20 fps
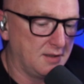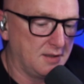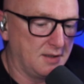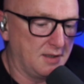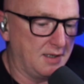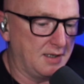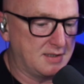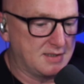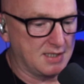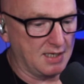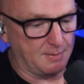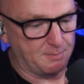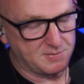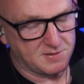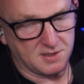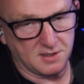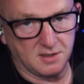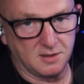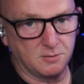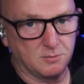it's
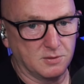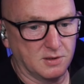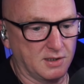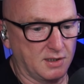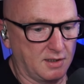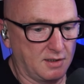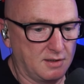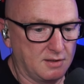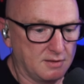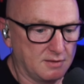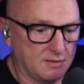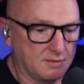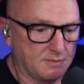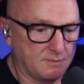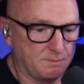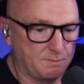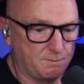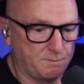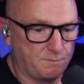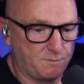absolutely
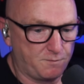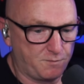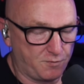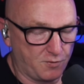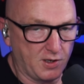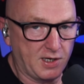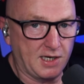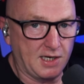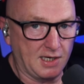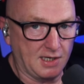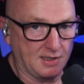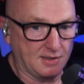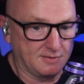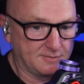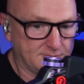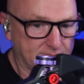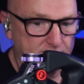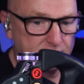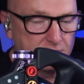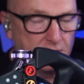freaking
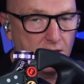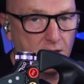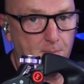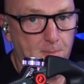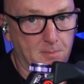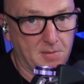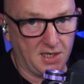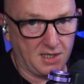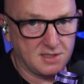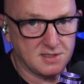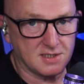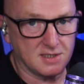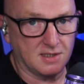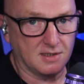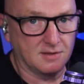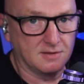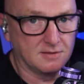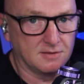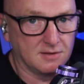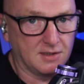amazing.
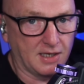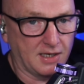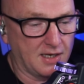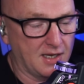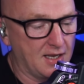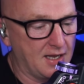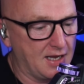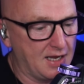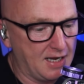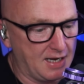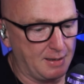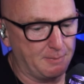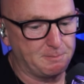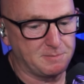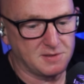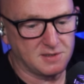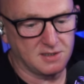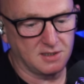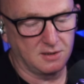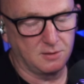Like,
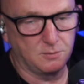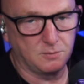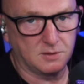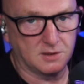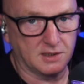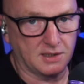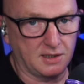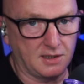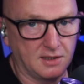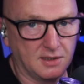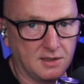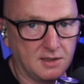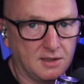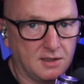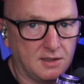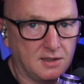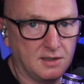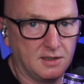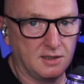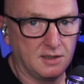absolutely
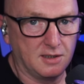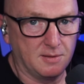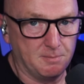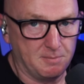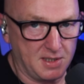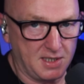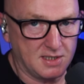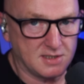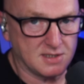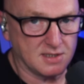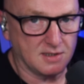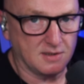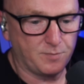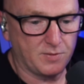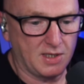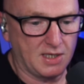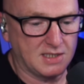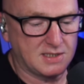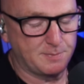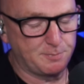amazing.
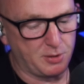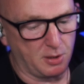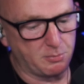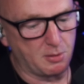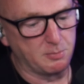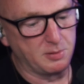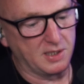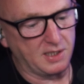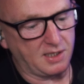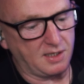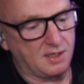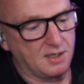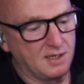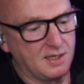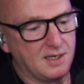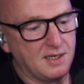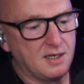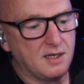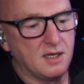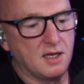It's probably
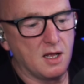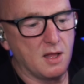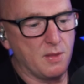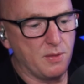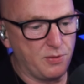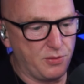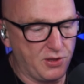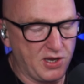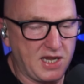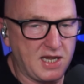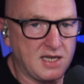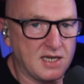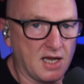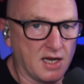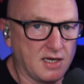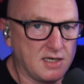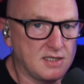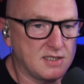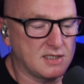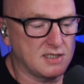the
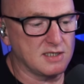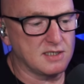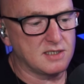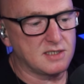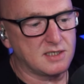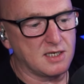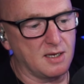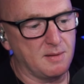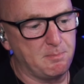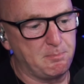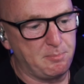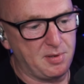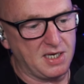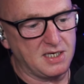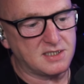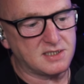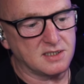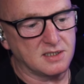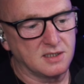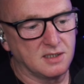nicest
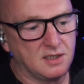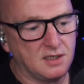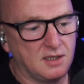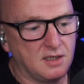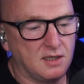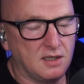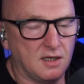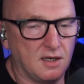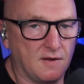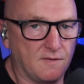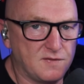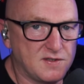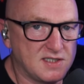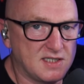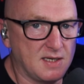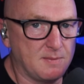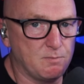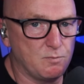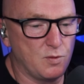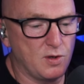bit of
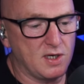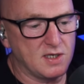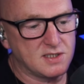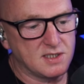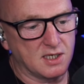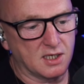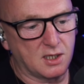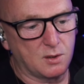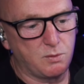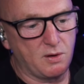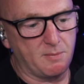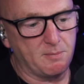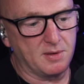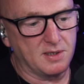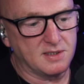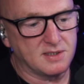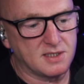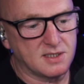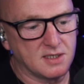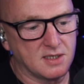sim racing
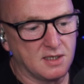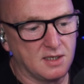equipment